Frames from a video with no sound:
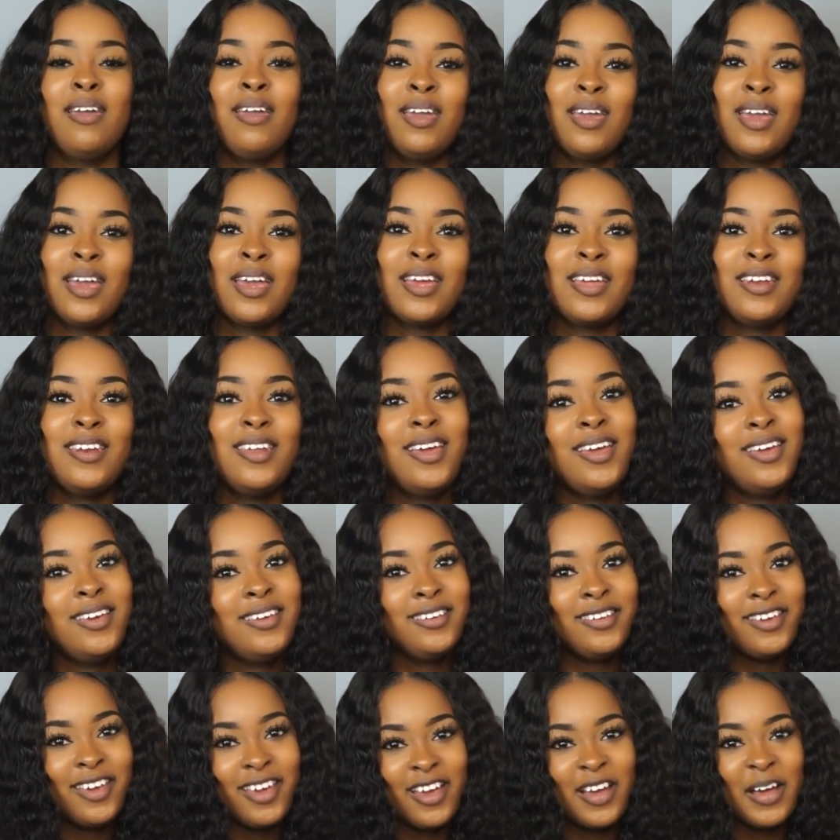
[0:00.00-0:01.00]
And
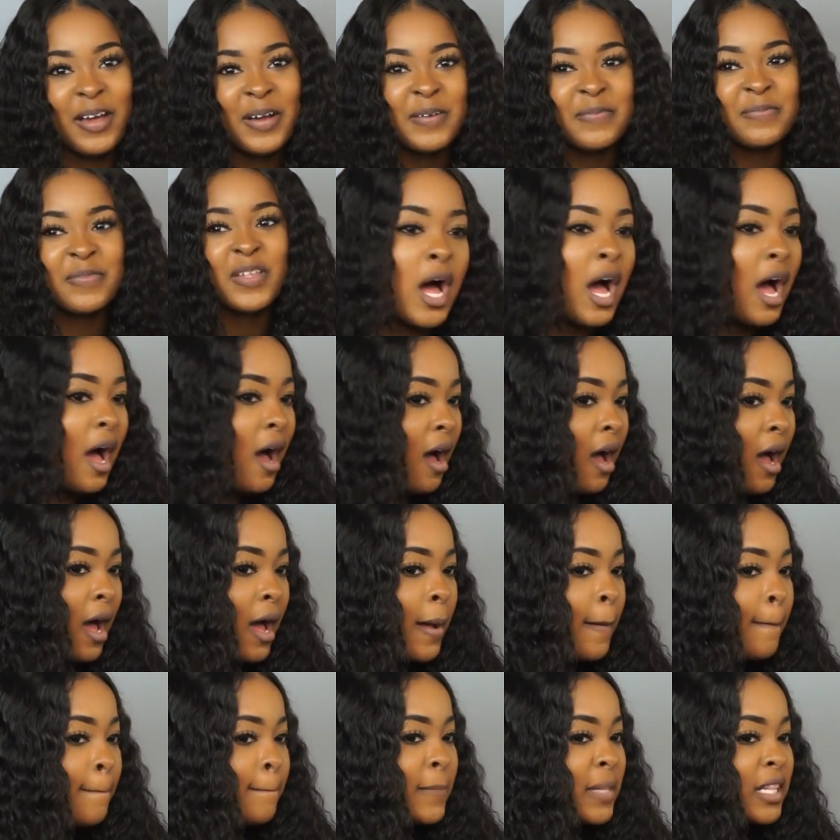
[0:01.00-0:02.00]
yeah.
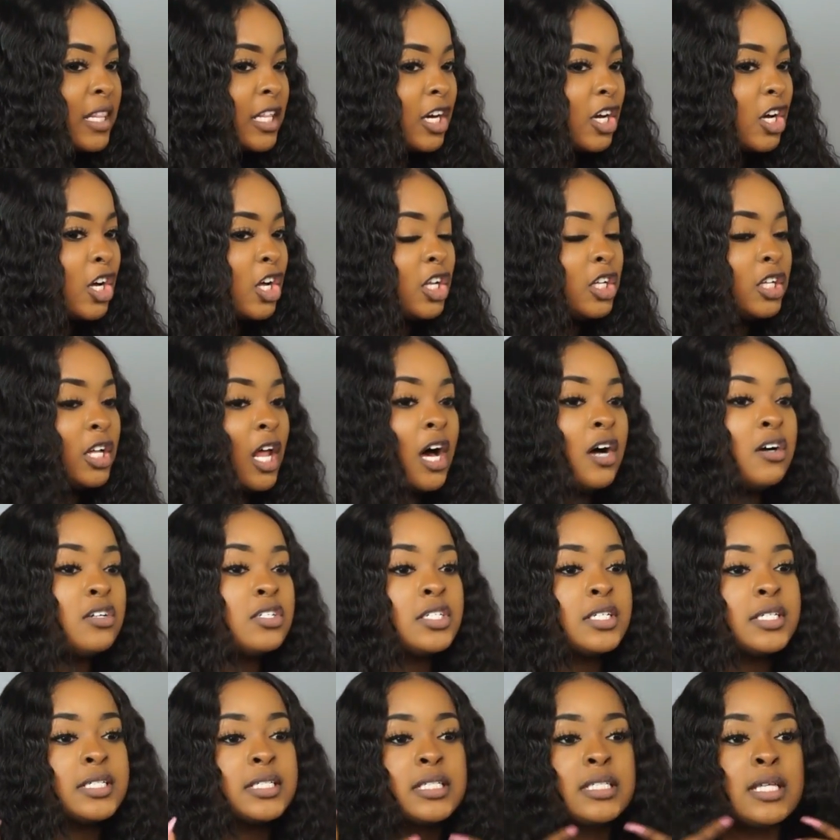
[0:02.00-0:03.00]
The
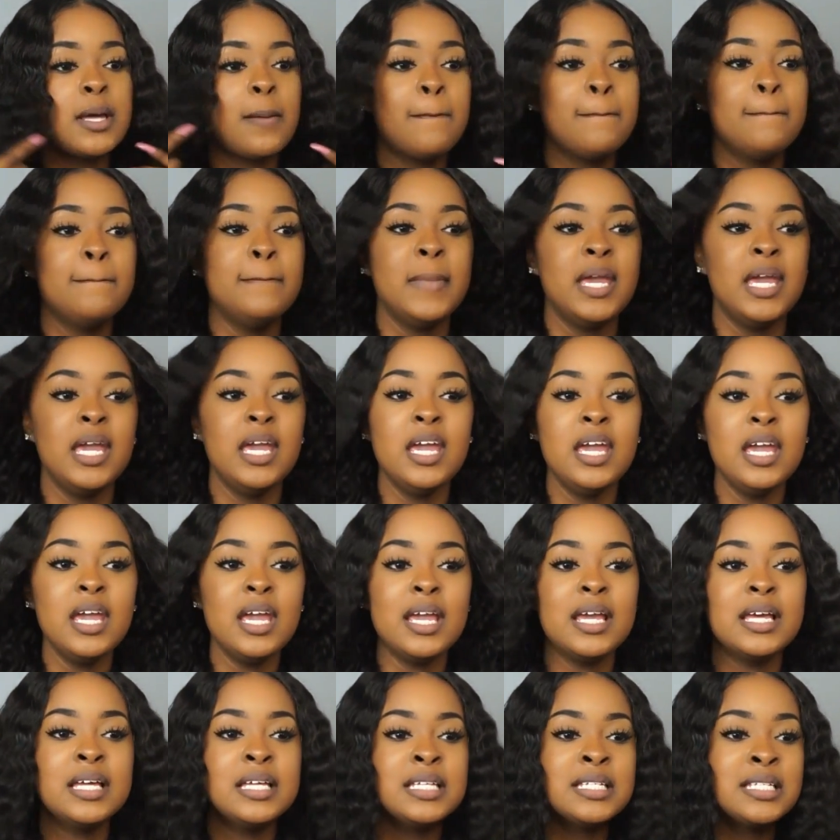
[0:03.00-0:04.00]
closure to me
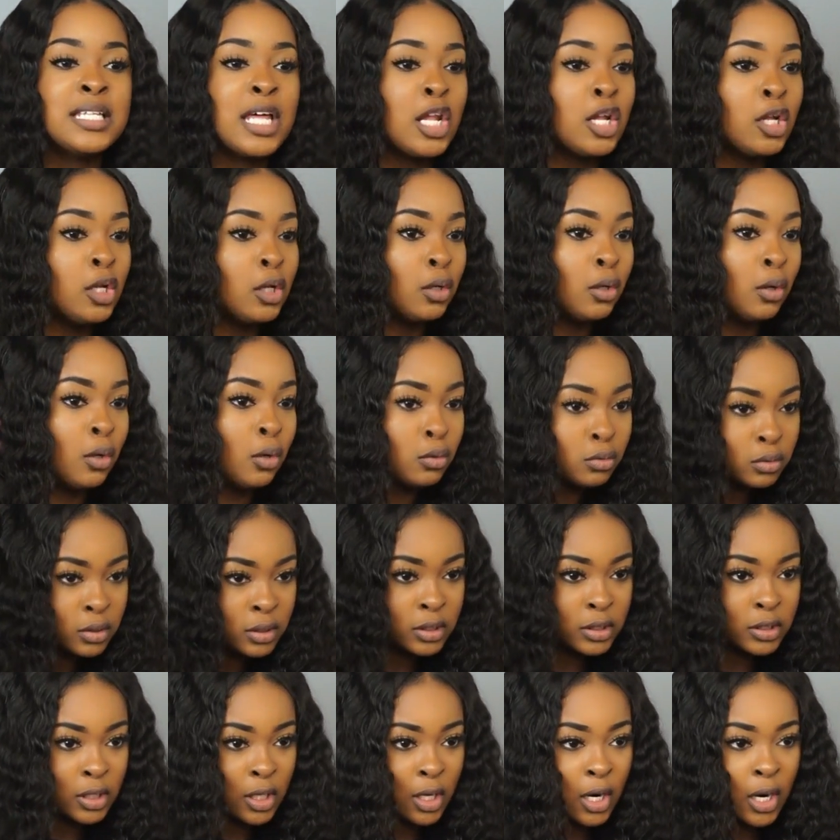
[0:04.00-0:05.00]
is
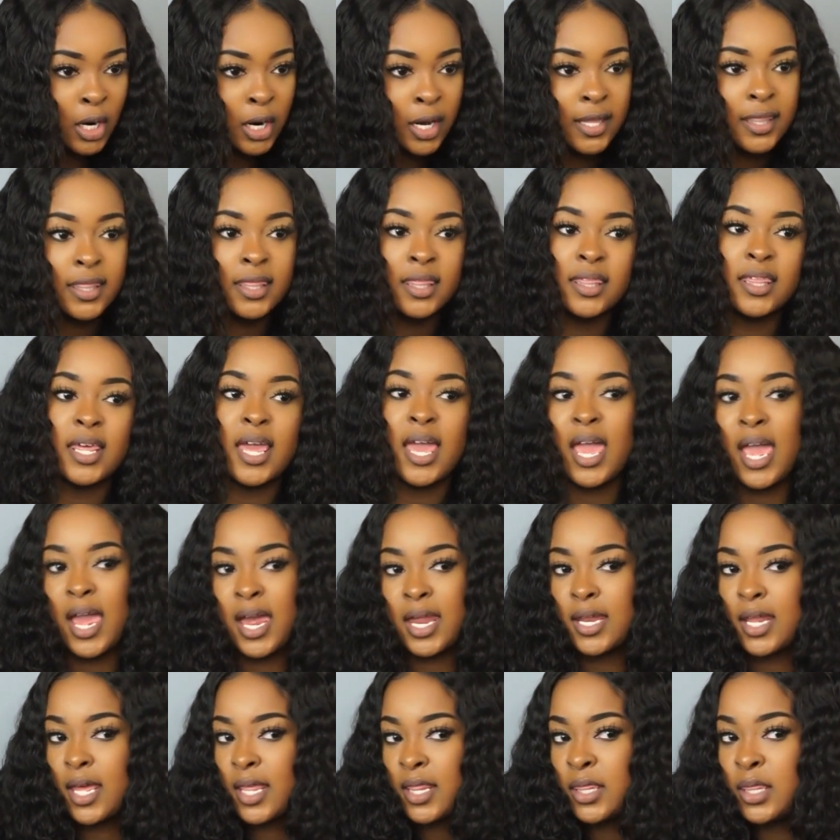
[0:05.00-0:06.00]
looser
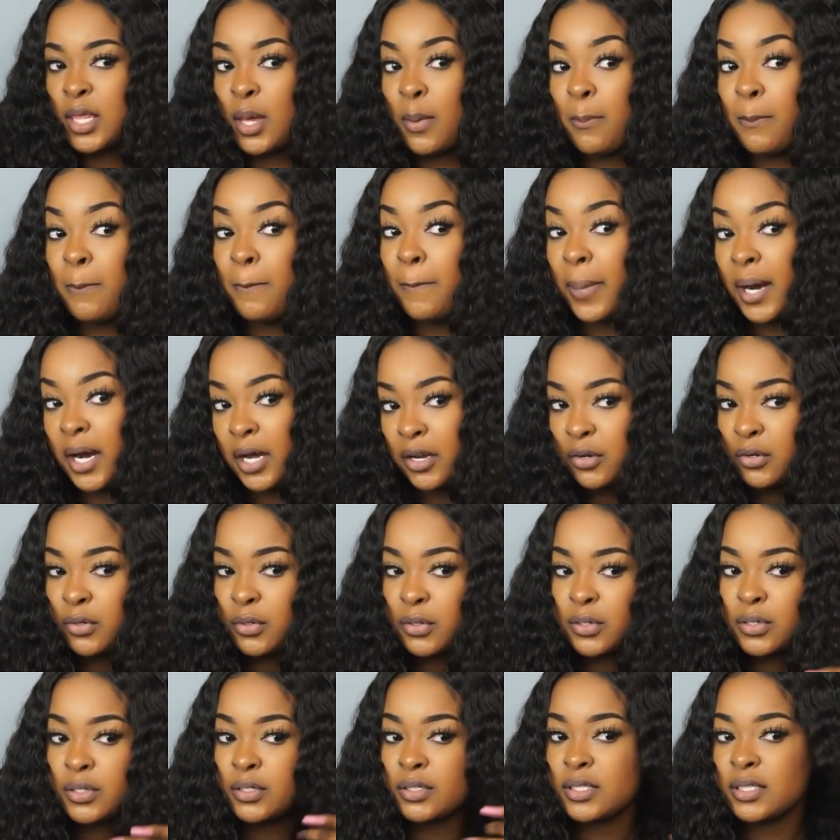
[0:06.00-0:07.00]
than the
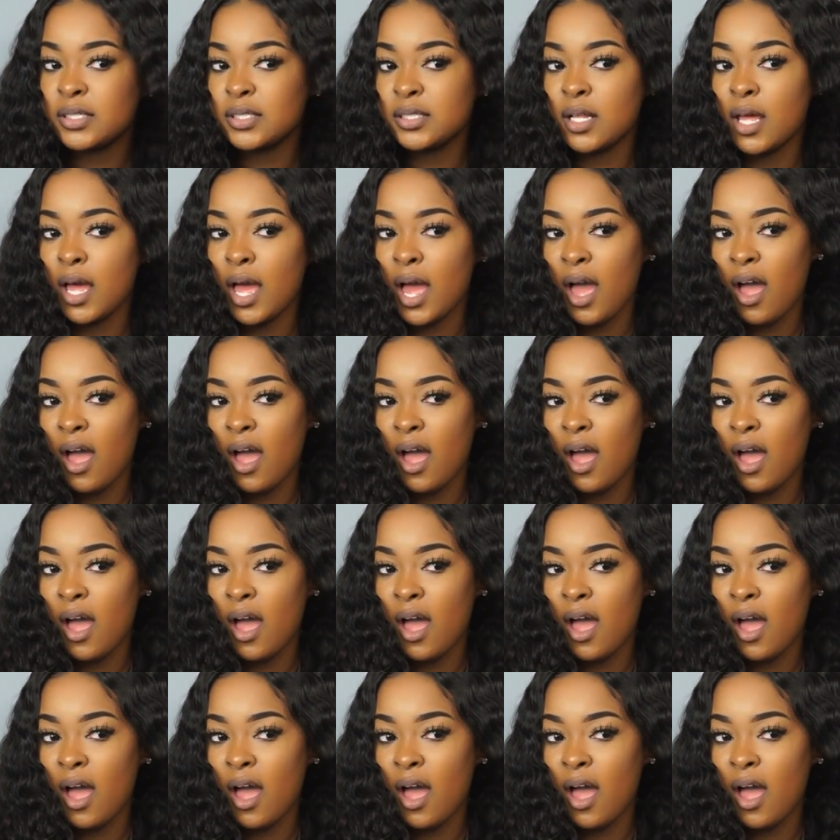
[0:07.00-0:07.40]
bundles.